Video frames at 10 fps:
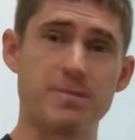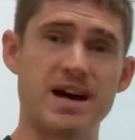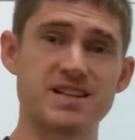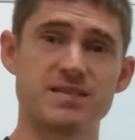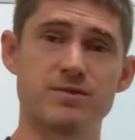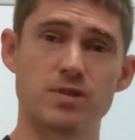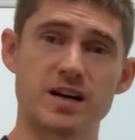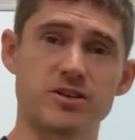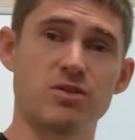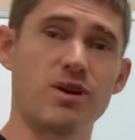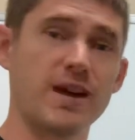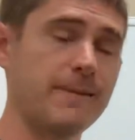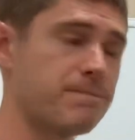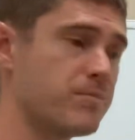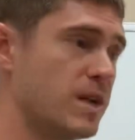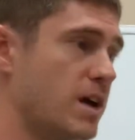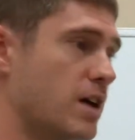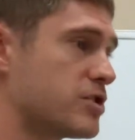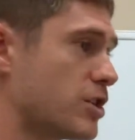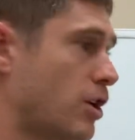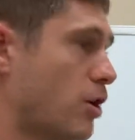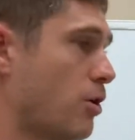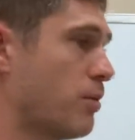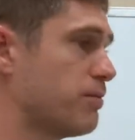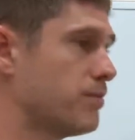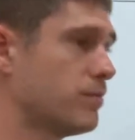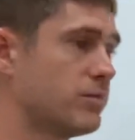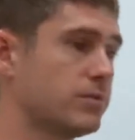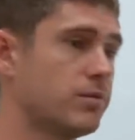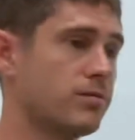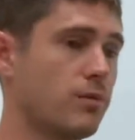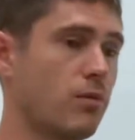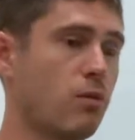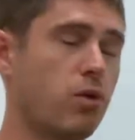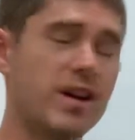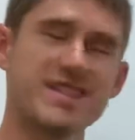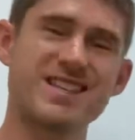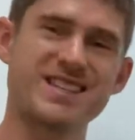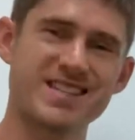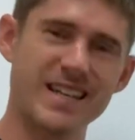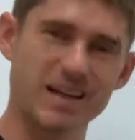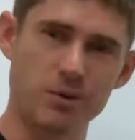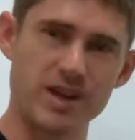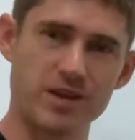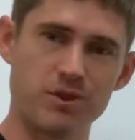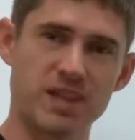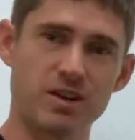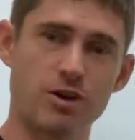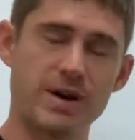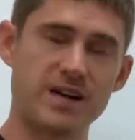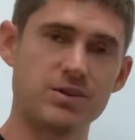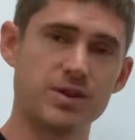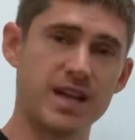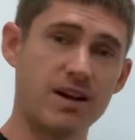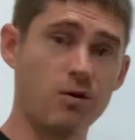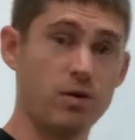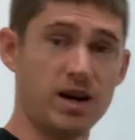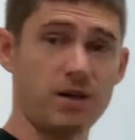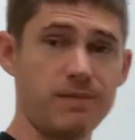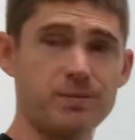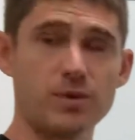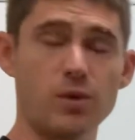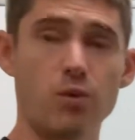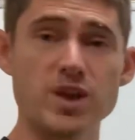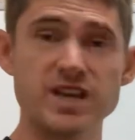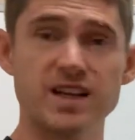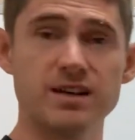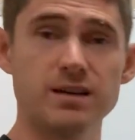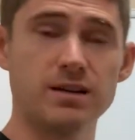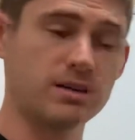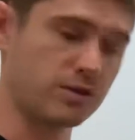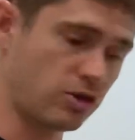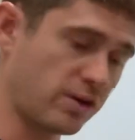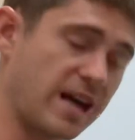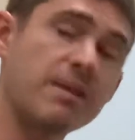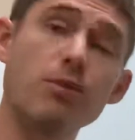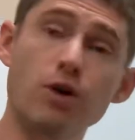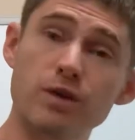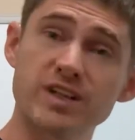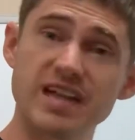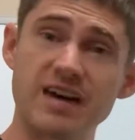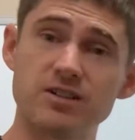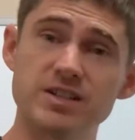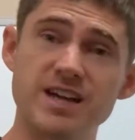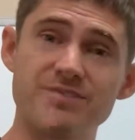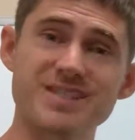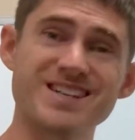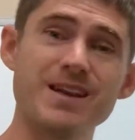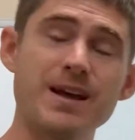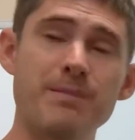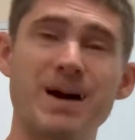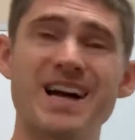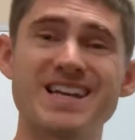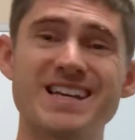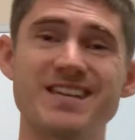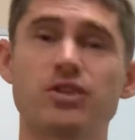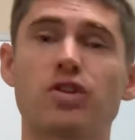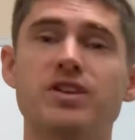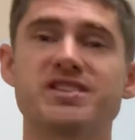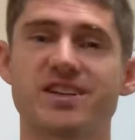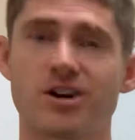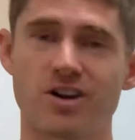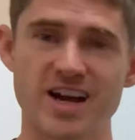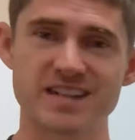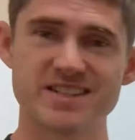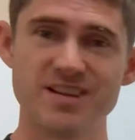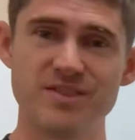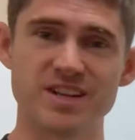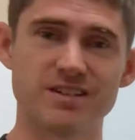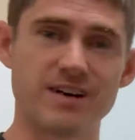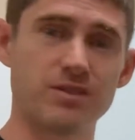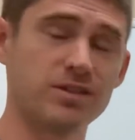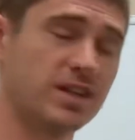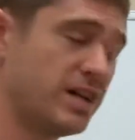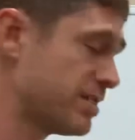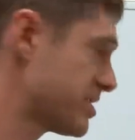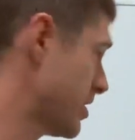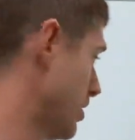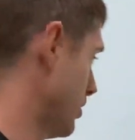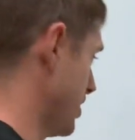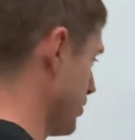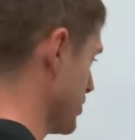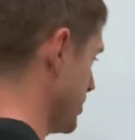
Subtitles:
positive direction, right? So what is the second way that we can go about doing that? Well, we can create more of a calorie deficit by increasing our activity level. So number